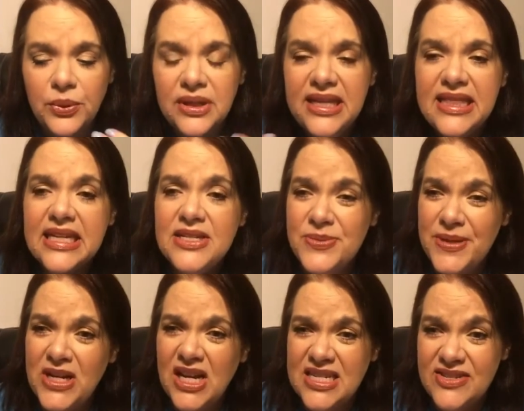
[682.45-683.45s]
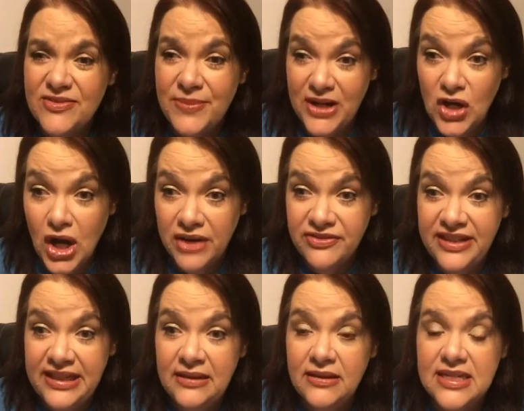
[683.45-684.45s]
I really think it's because of my
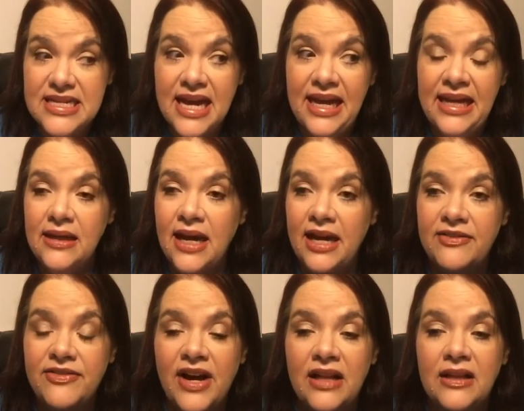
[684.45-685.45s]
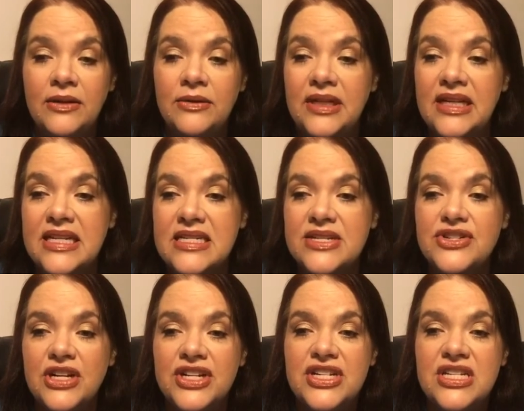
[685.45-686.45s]
coughing because I, I followed his
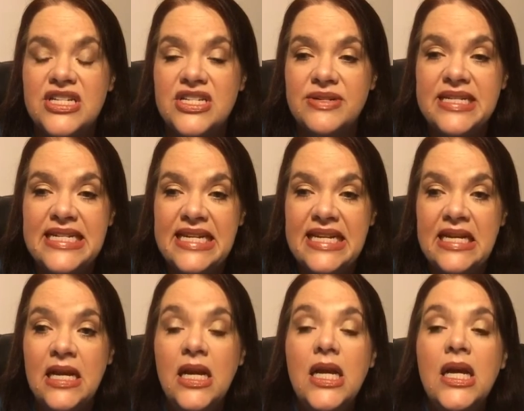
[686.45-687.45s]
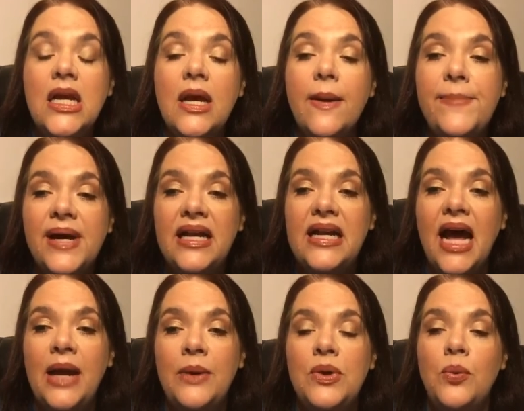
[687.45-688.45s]
instructions to a T, but
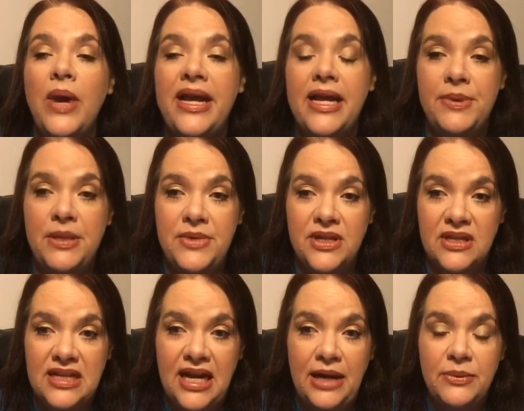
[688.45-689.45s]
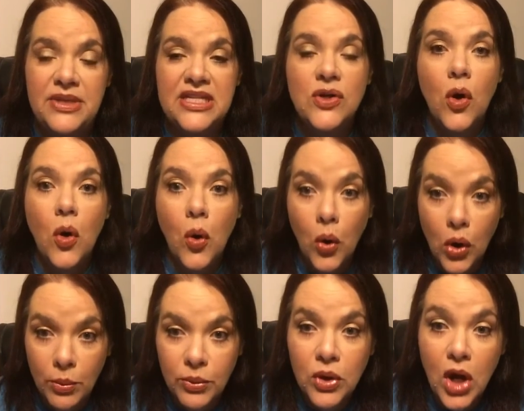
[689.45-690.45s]
I would wake up in the middle of the night with these
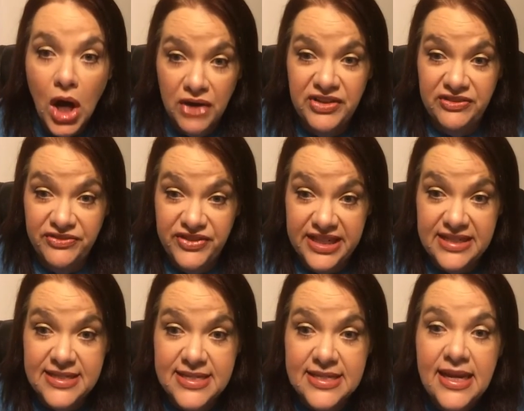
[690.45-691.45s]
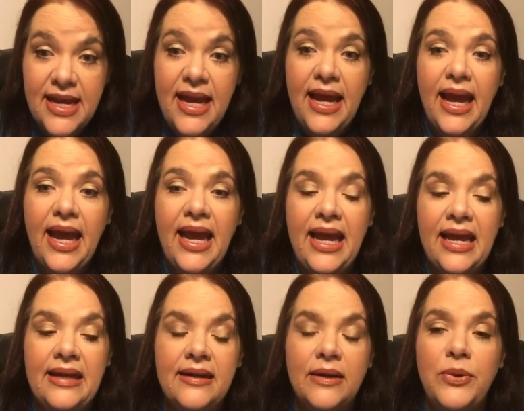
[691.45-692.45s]
horrible coughing fits.
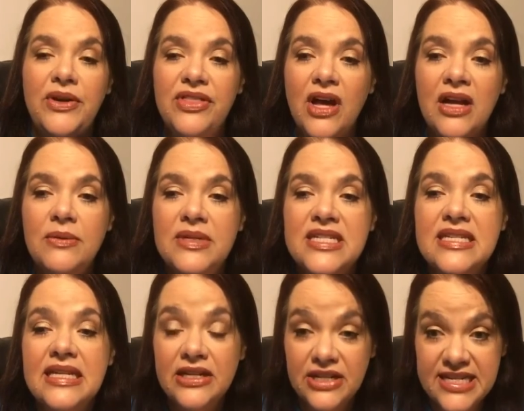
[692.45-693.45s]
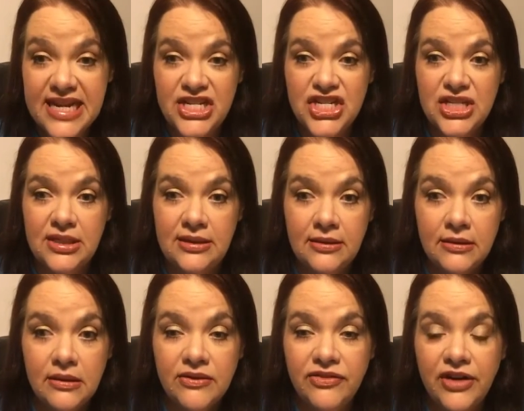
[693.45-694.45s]
And we thought it was the
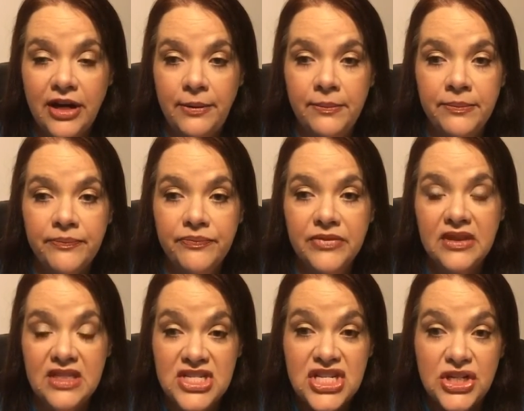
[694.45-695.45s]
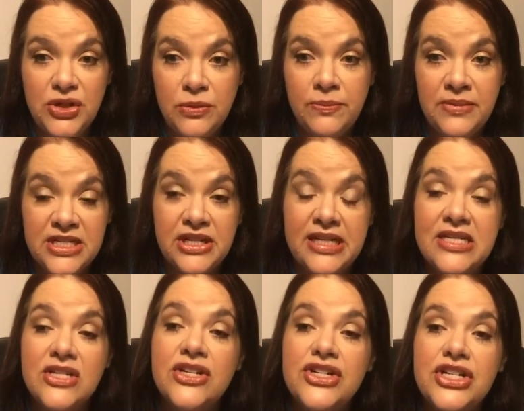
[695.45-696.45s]
irritation from the tube
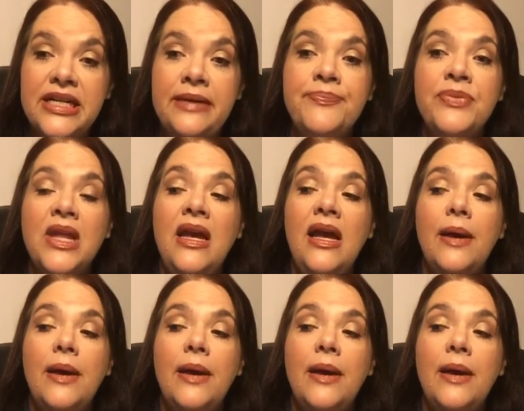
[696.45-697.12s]
during surgery.